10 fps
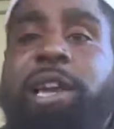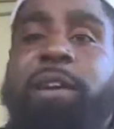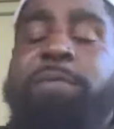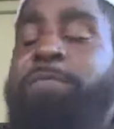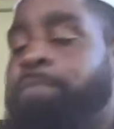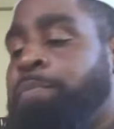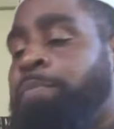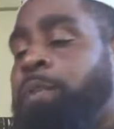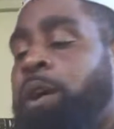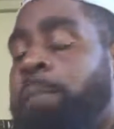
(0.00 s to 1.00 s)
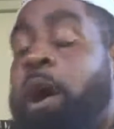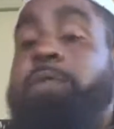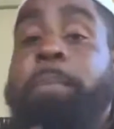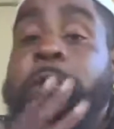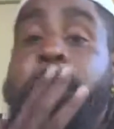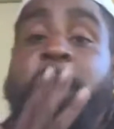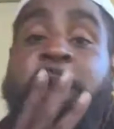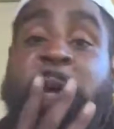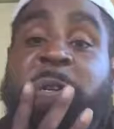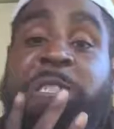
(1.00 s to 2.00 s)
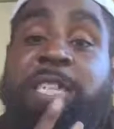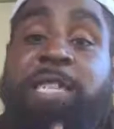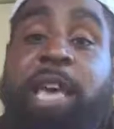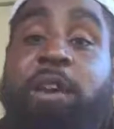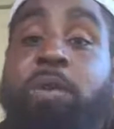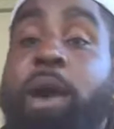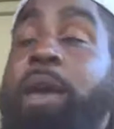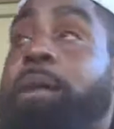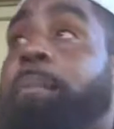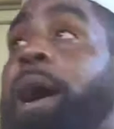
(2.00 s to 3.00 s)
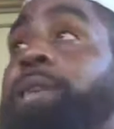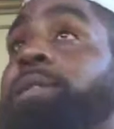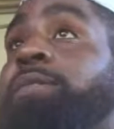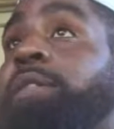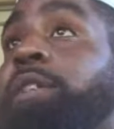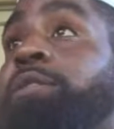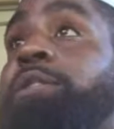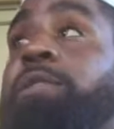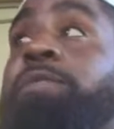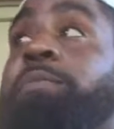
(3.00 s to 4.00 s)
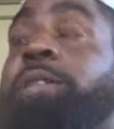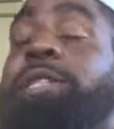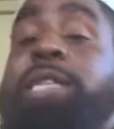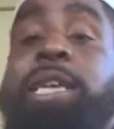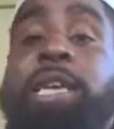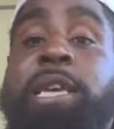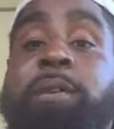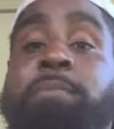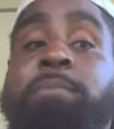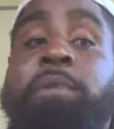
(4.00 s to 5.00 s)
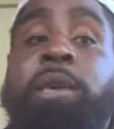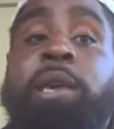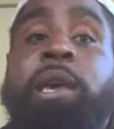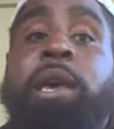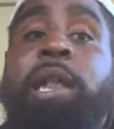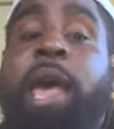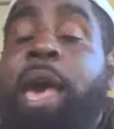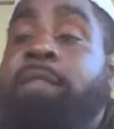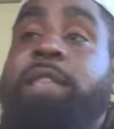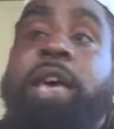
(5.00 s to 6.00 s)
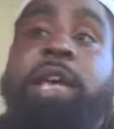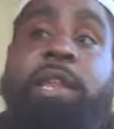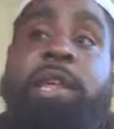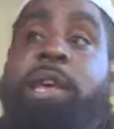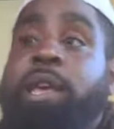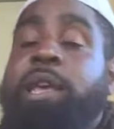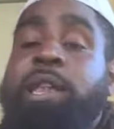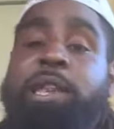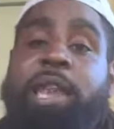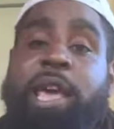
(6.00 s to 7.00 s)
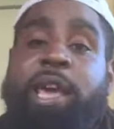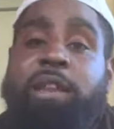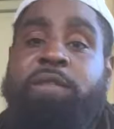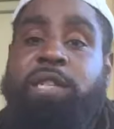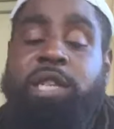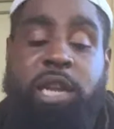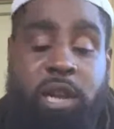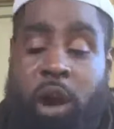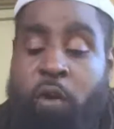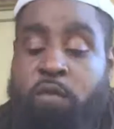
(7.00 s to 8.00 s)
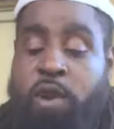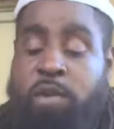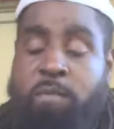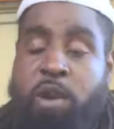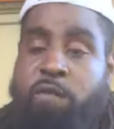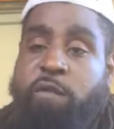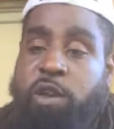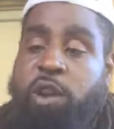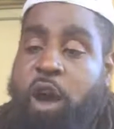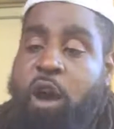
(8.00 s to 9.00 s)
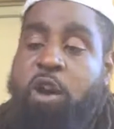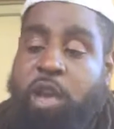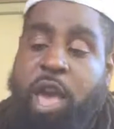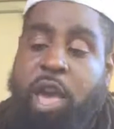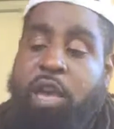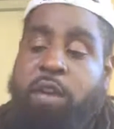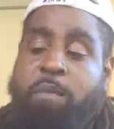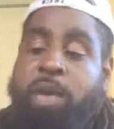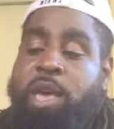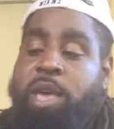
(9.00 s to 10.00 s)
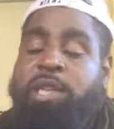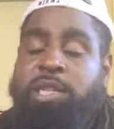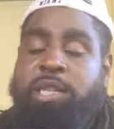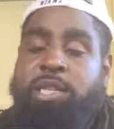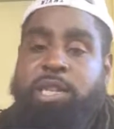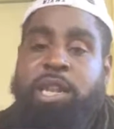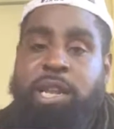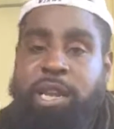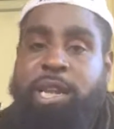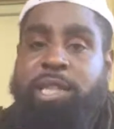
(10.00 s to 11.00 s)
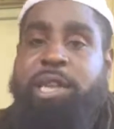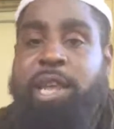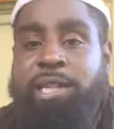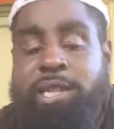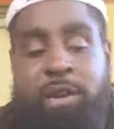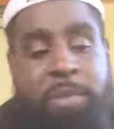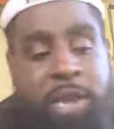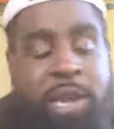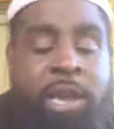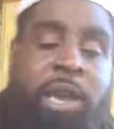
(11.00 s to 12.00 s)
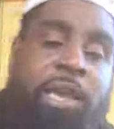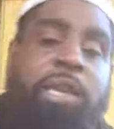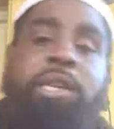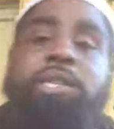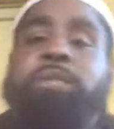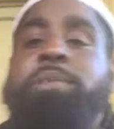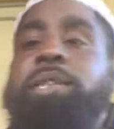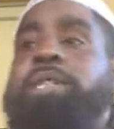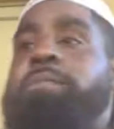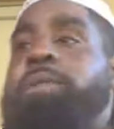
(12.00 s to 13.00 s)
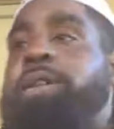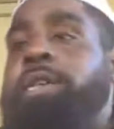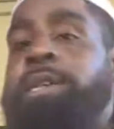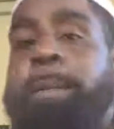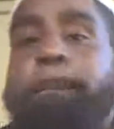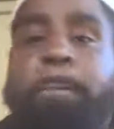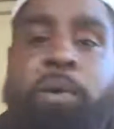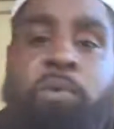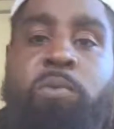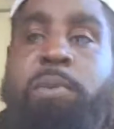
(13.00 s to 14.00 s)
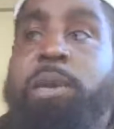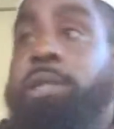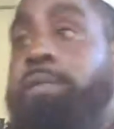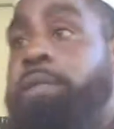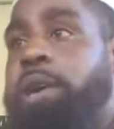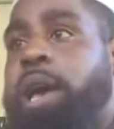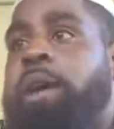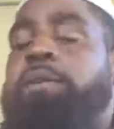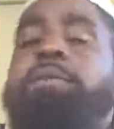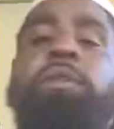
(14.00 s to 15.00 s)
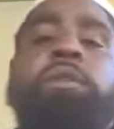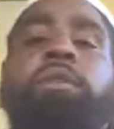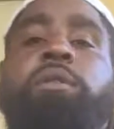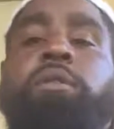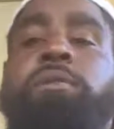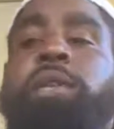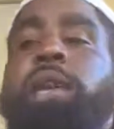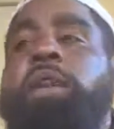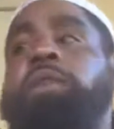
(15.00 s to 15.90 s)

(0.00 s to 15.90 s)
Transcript: No. I hope they put him in though, just to take away the positive energy from the team and have that negative shit over them hovering all game and just let the Knicks come in, get us some easy money, boom, get the fuck out. You know what I'm saying?